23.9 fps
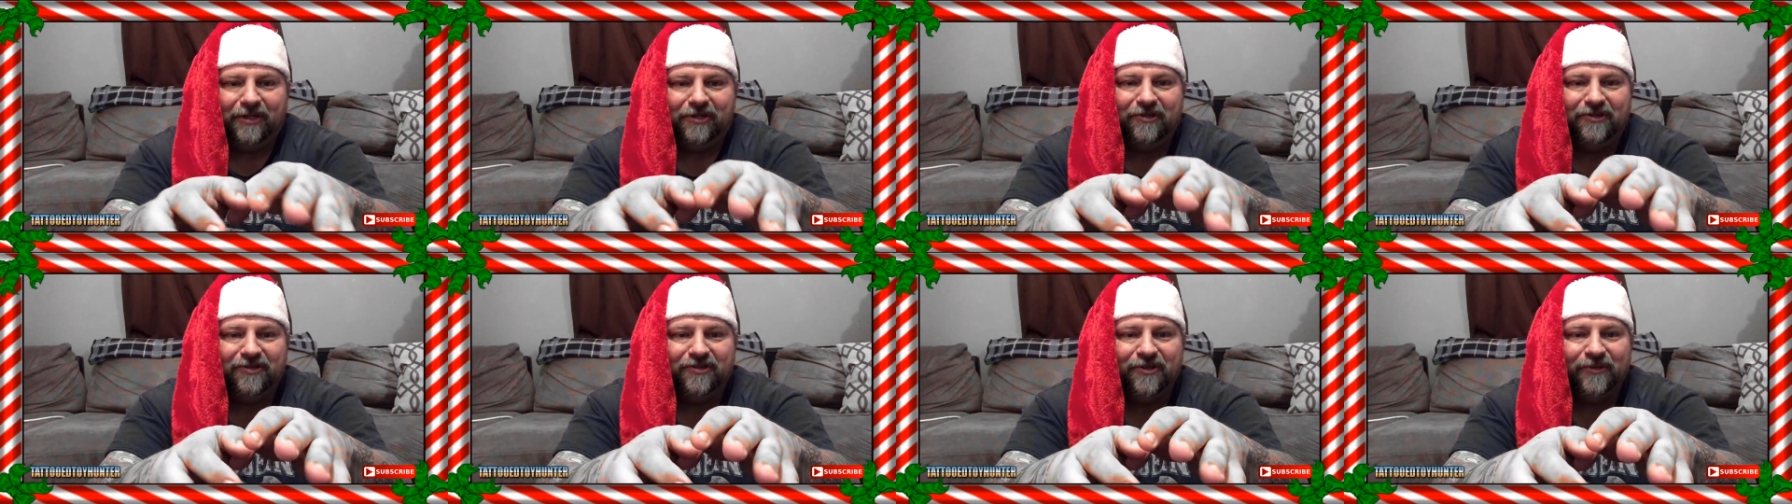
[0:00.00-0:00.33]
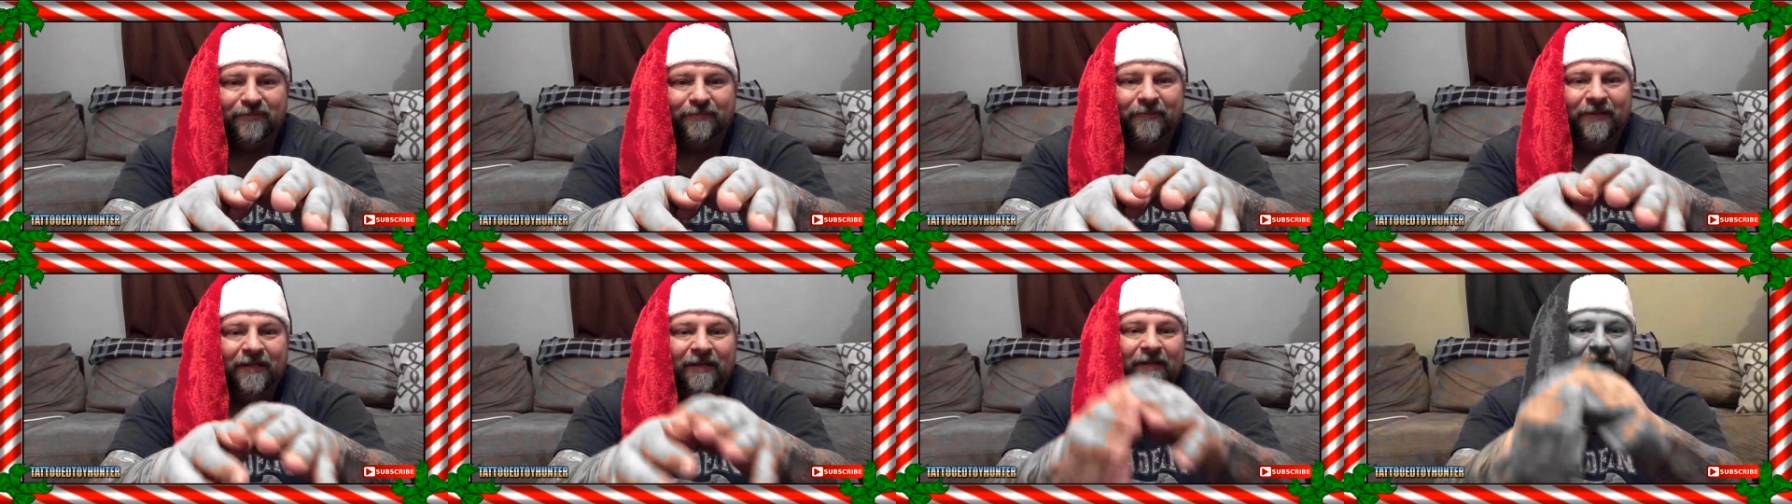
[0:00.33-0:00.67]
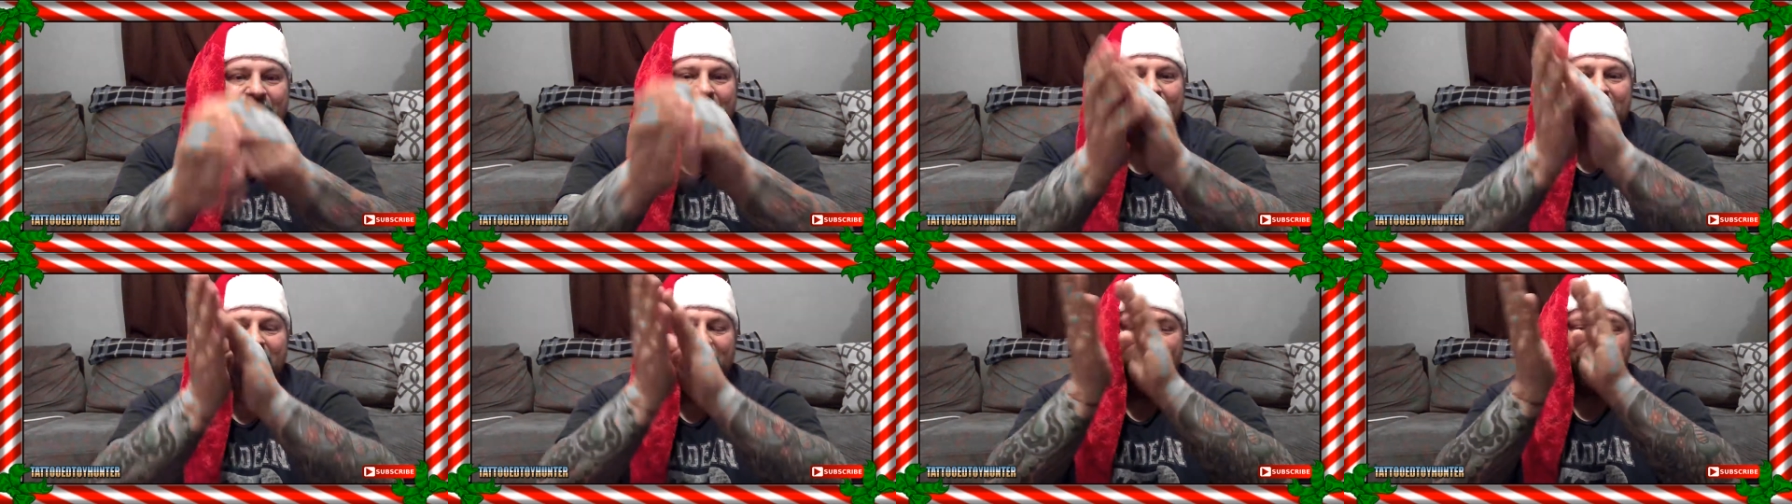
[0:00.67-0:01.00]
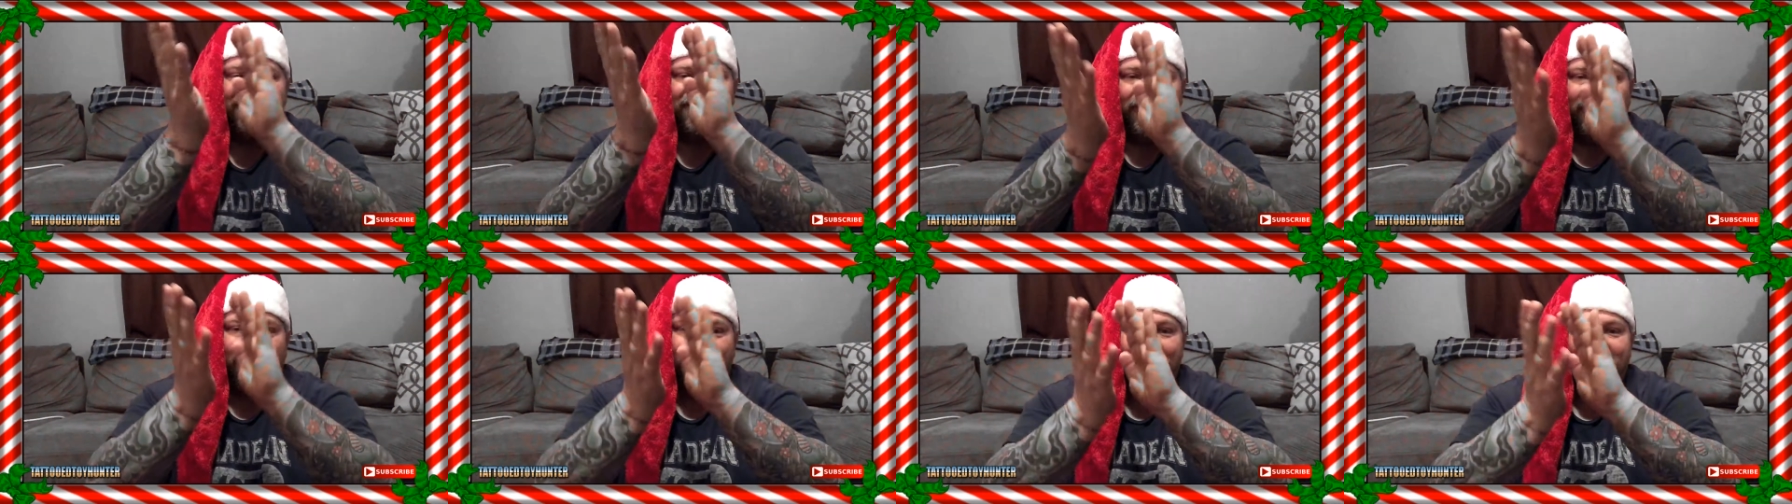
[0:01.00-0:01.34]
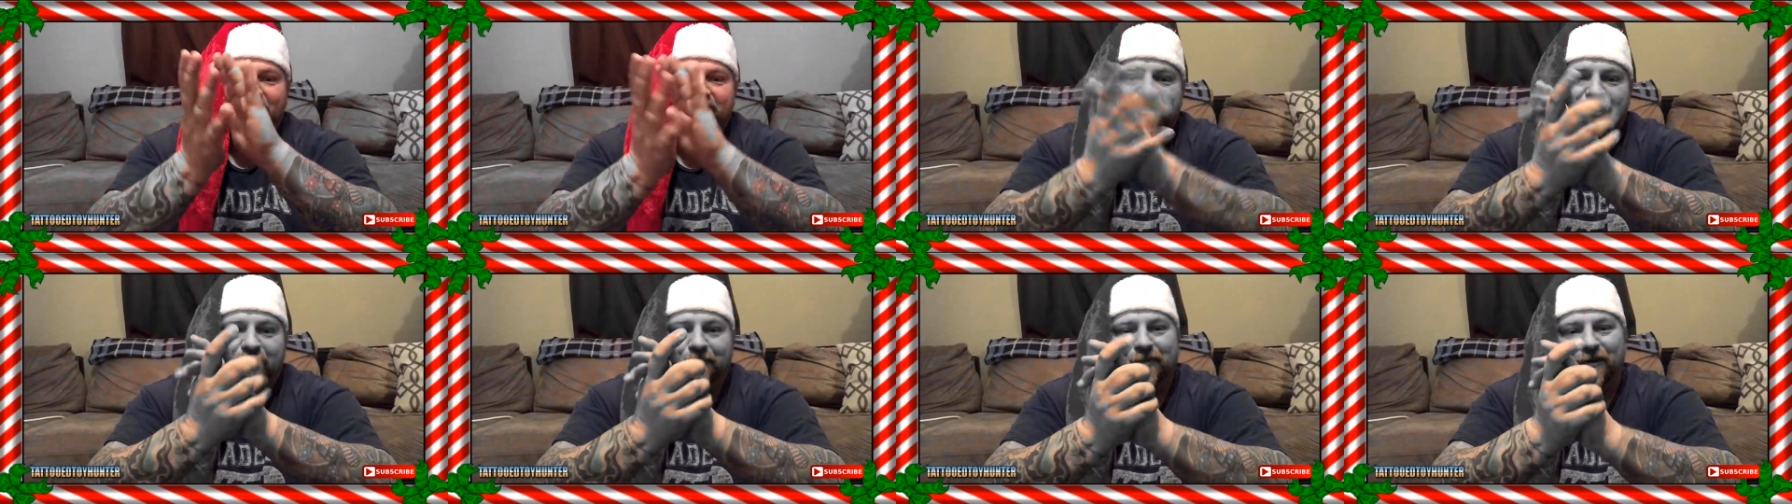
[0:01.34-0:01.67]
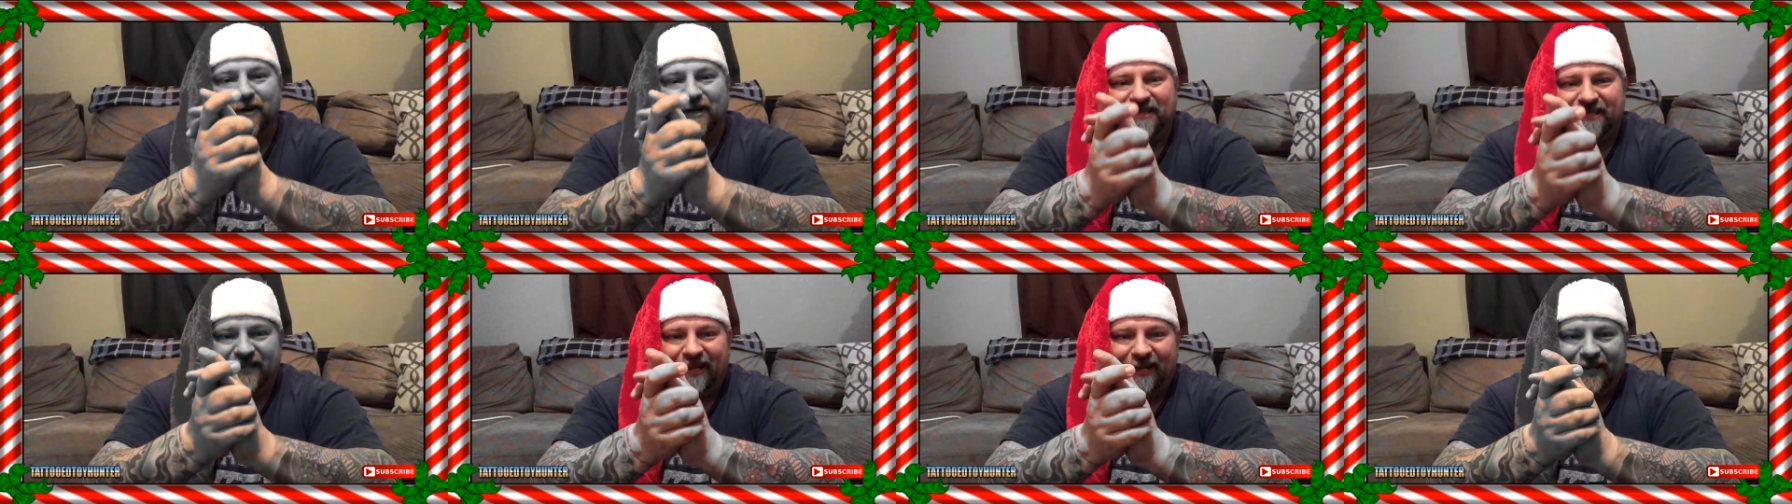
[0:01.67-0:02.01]
YouTube, so I'm super
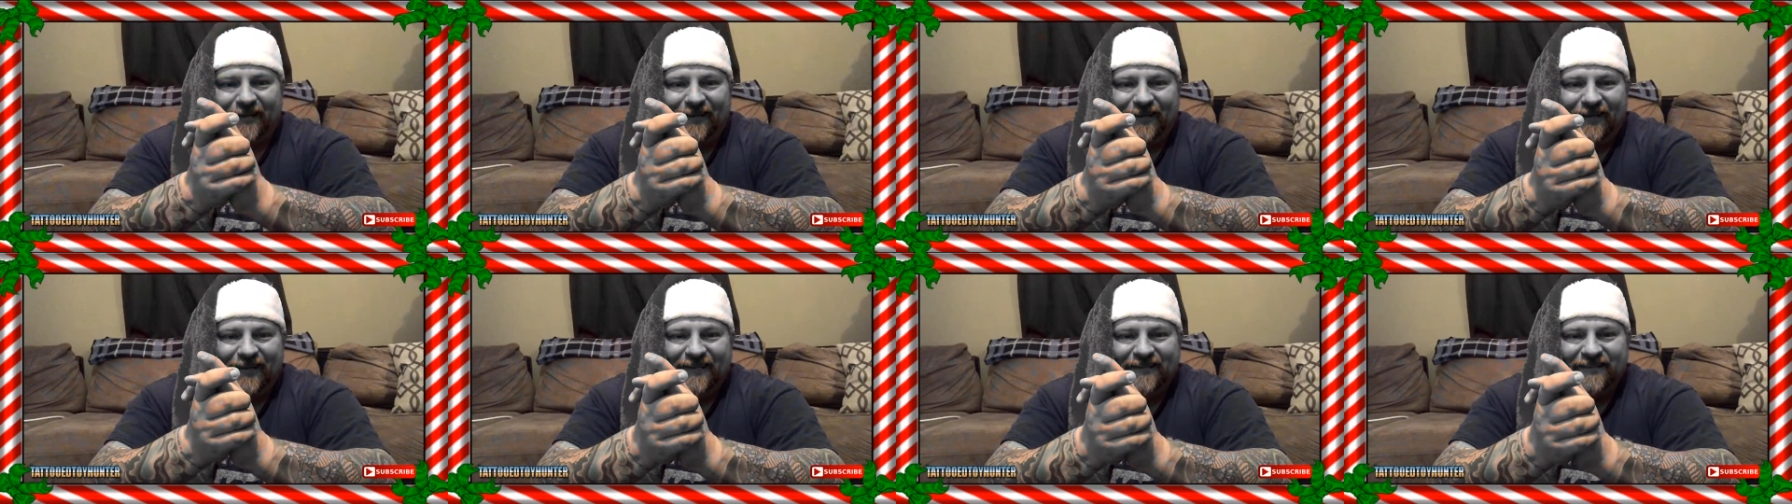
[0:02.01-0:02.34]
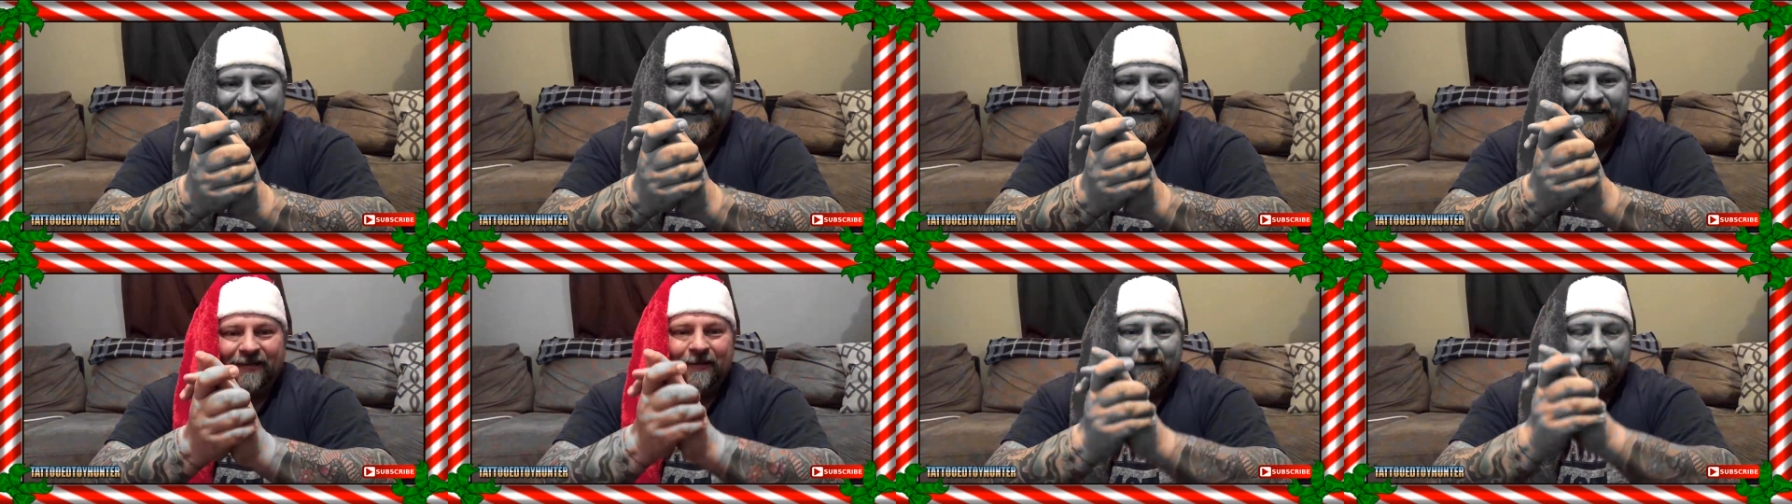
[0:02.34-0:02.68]
excited, guys.